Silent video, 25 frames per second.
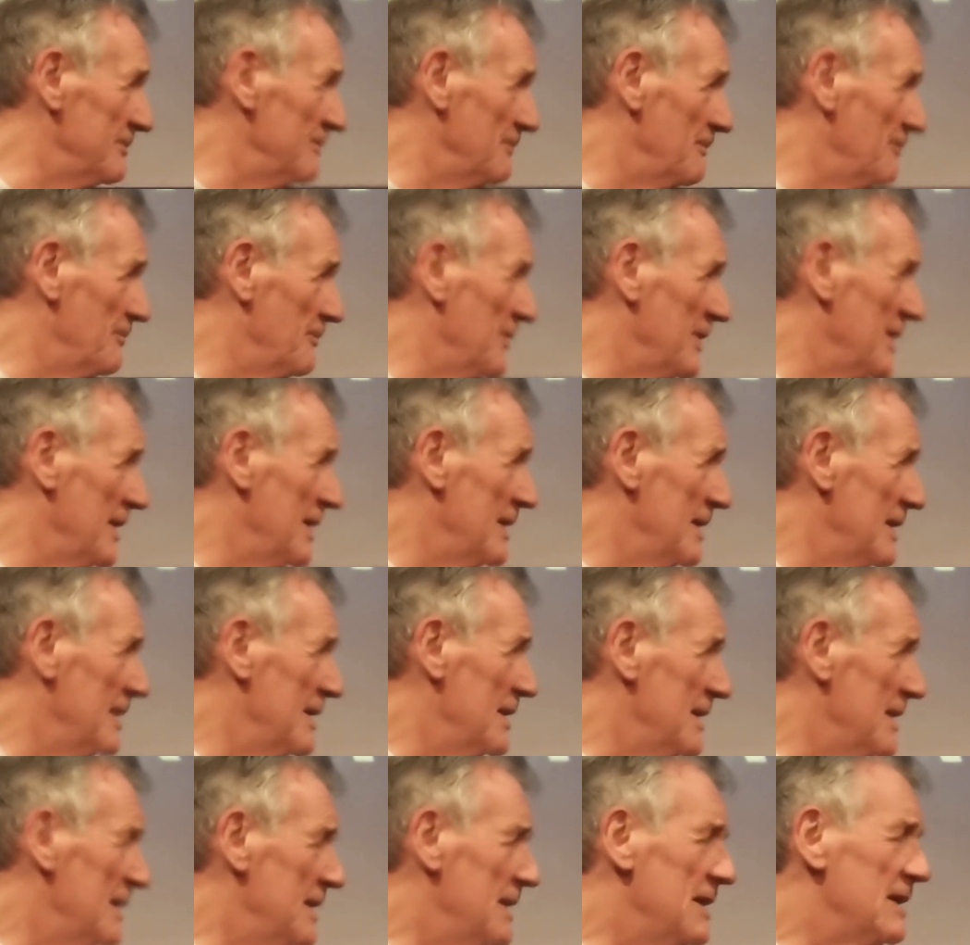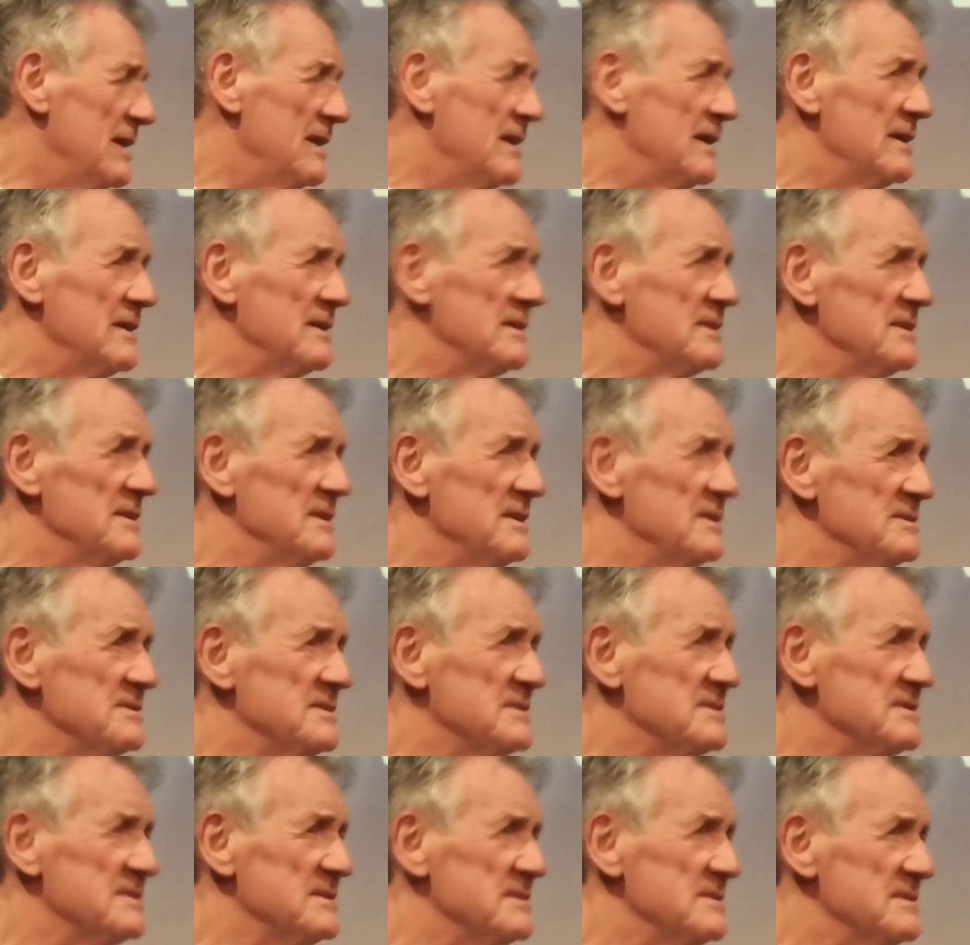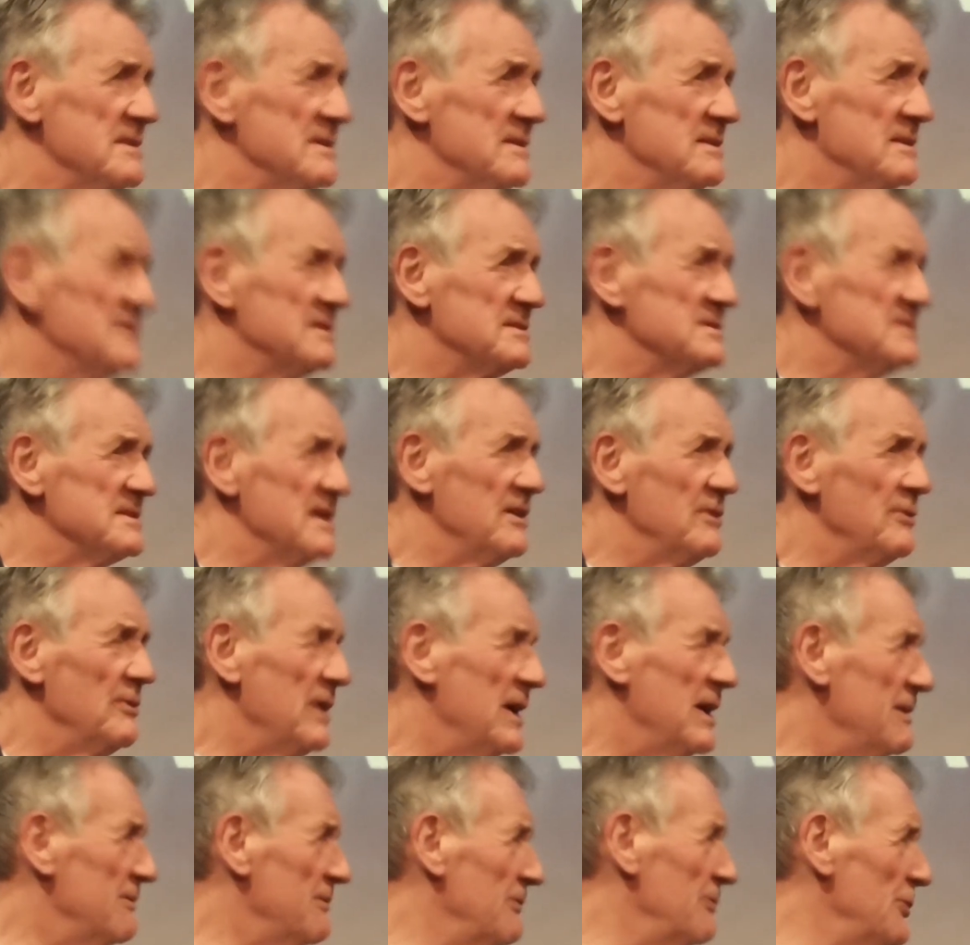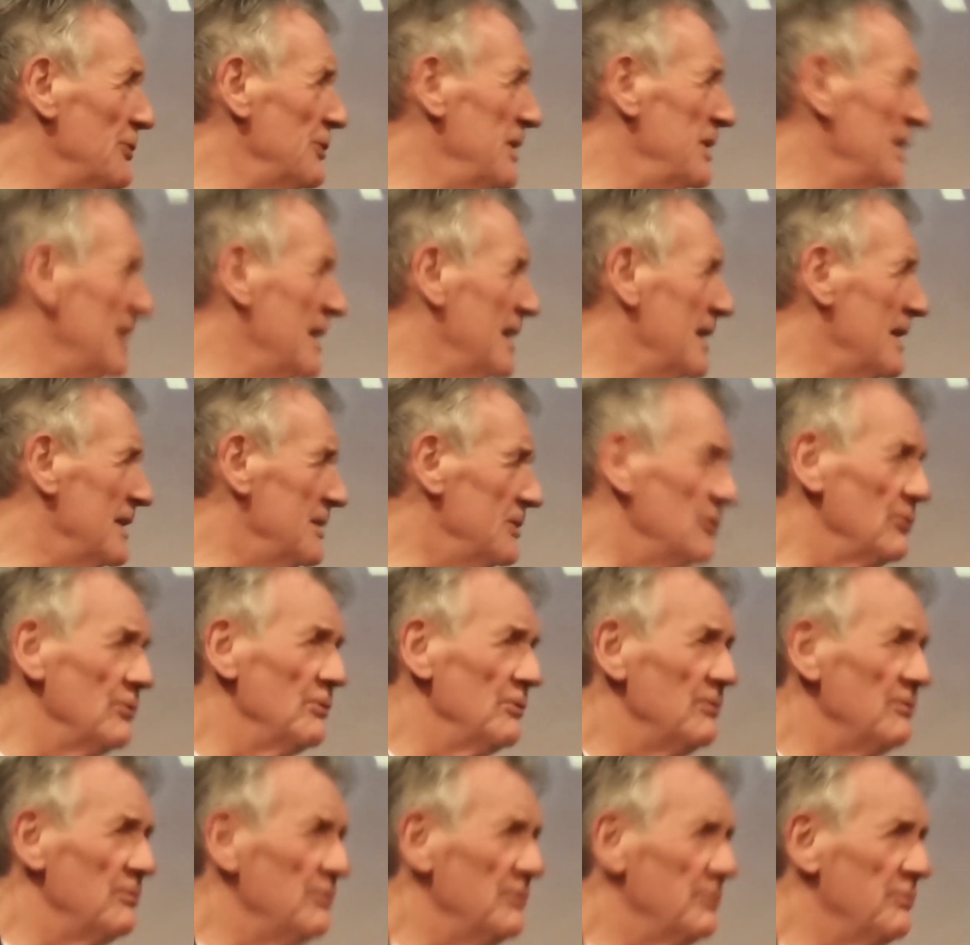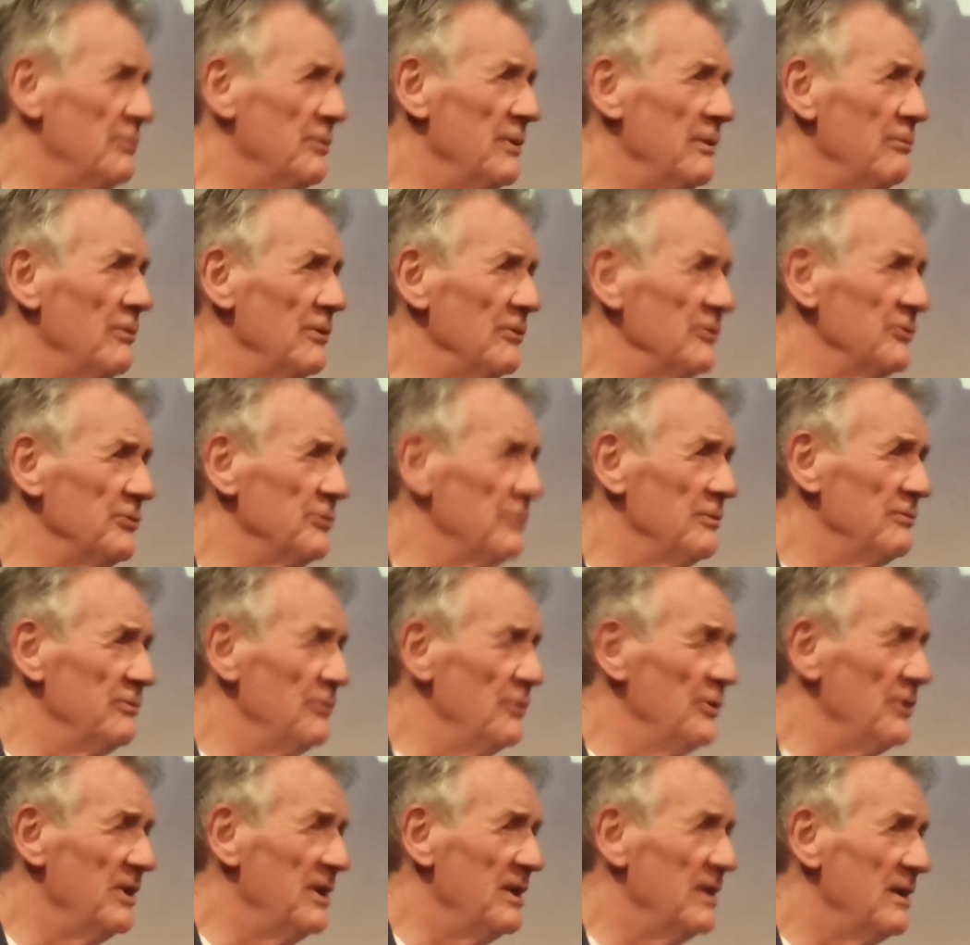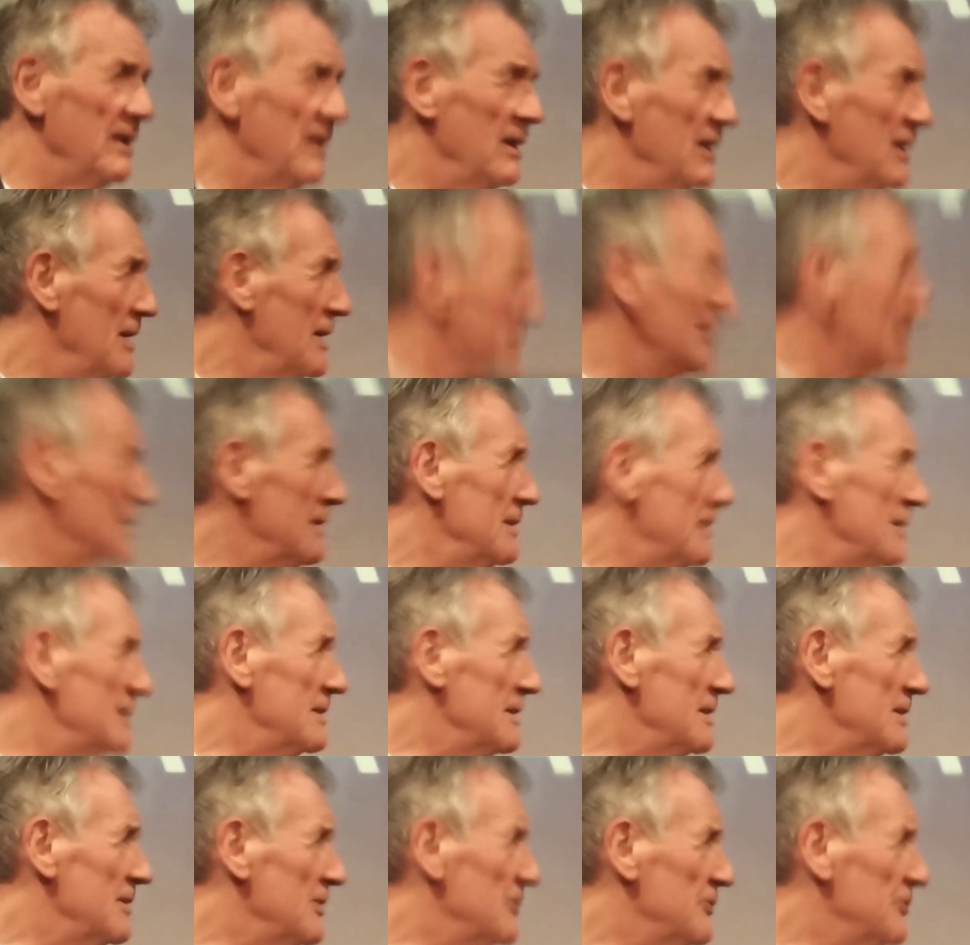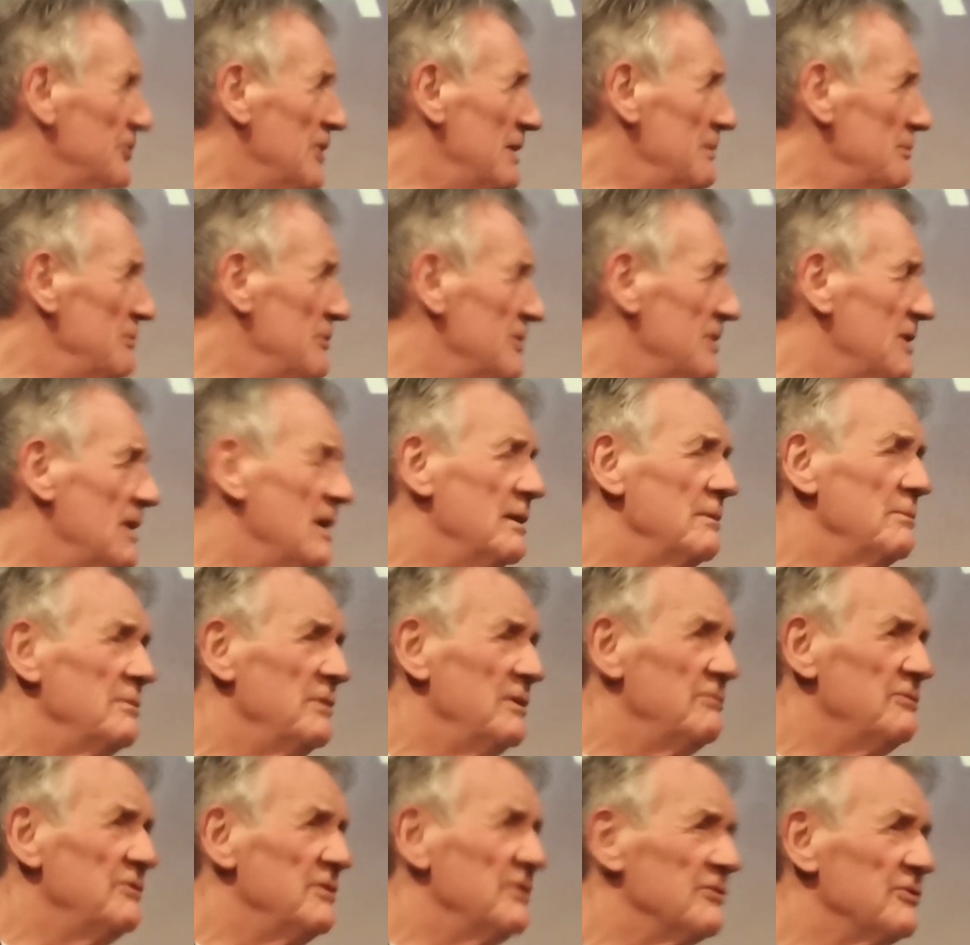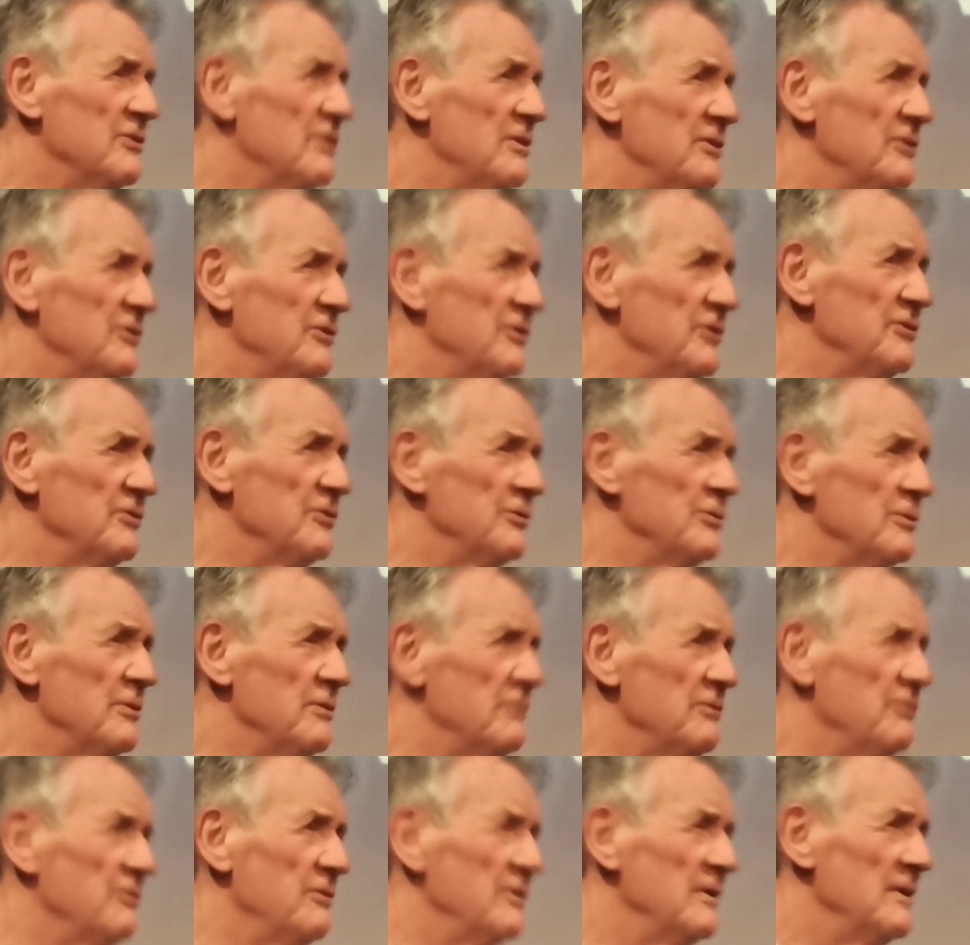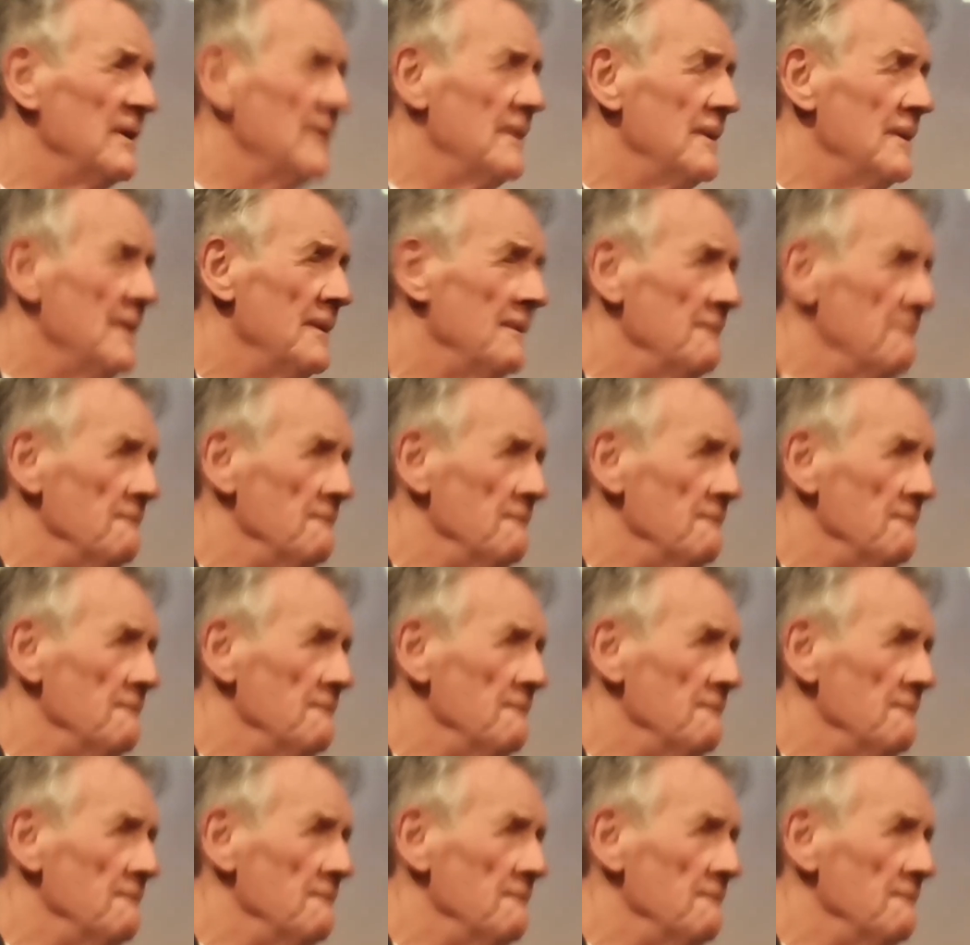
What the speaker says: this, and there's no way of avoiding it, nor would we want to avoid it. At the same time, you've just got to sort of,